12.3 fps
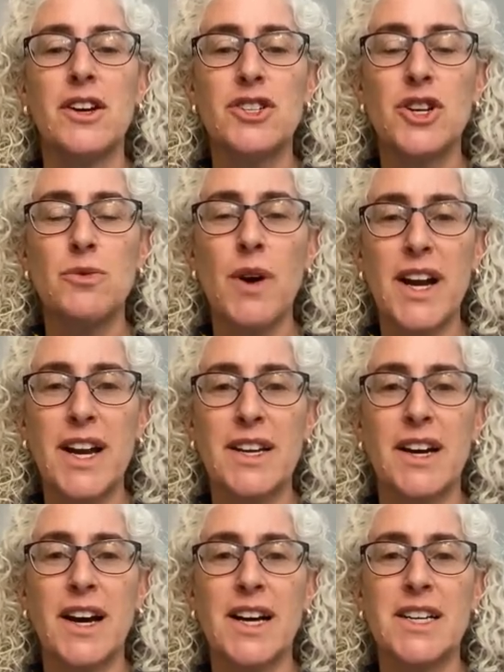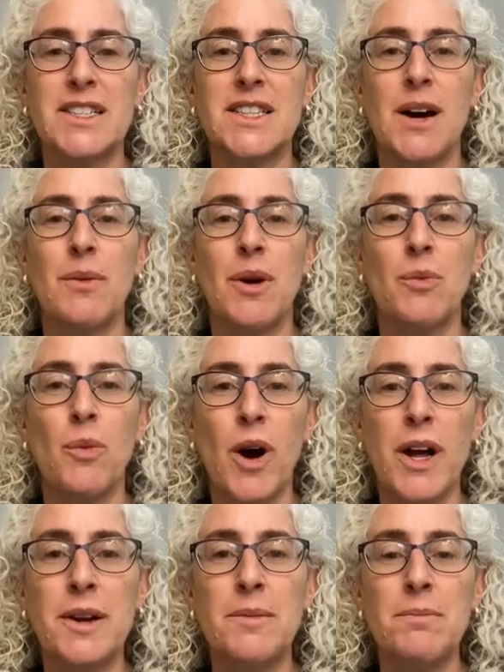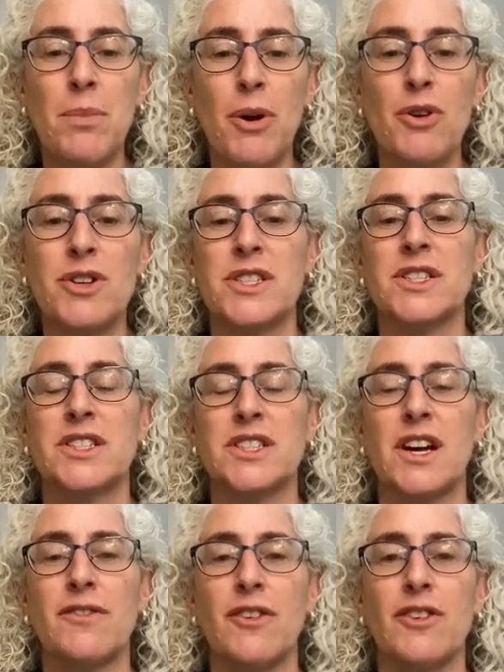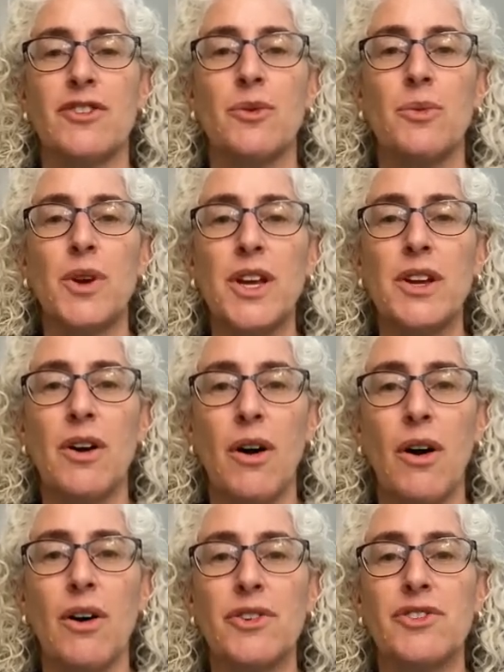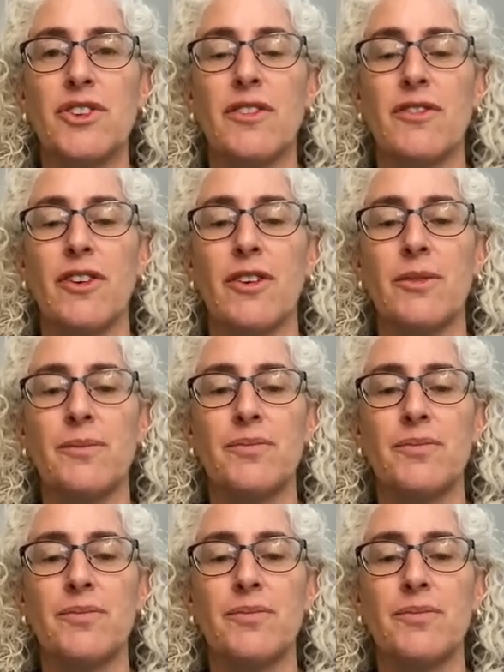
to recognize that when one person suffers, we all suffer.